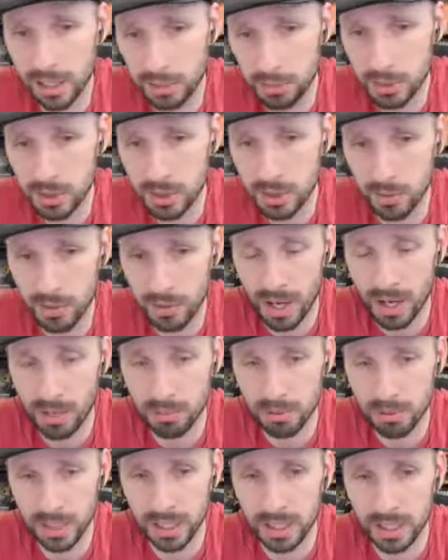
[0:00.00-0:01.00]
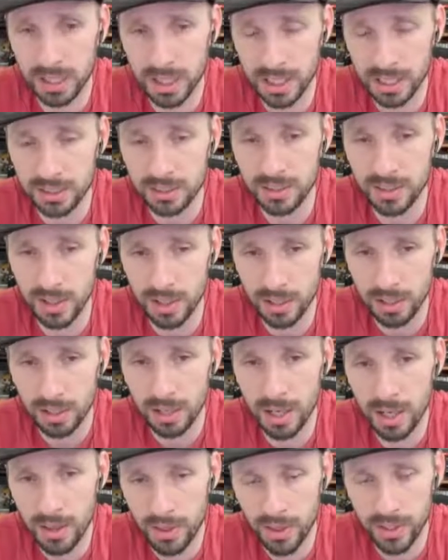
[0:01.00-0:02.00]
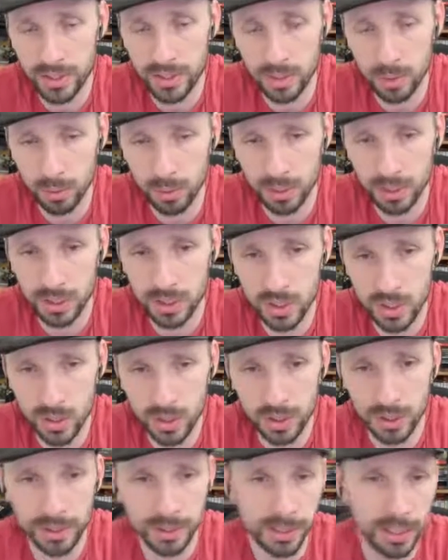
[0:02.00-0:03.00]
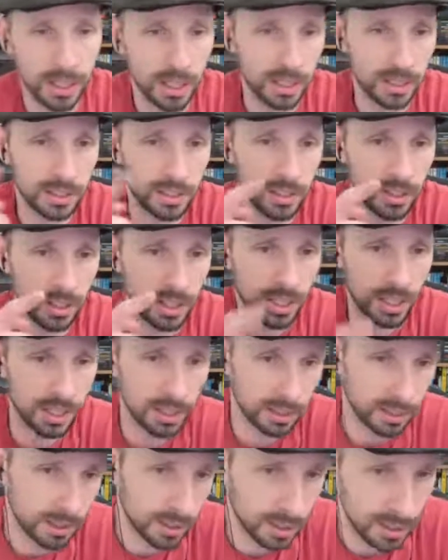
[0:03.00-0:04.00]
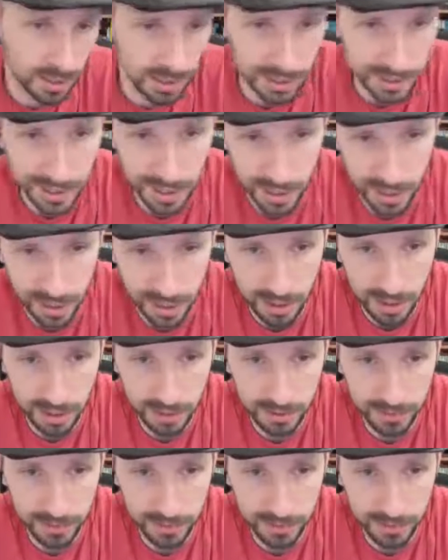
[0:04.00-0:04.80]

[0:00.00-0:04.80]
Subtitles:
I'm sure we've got plenty of things in there that you will enjoy. Until then, take care.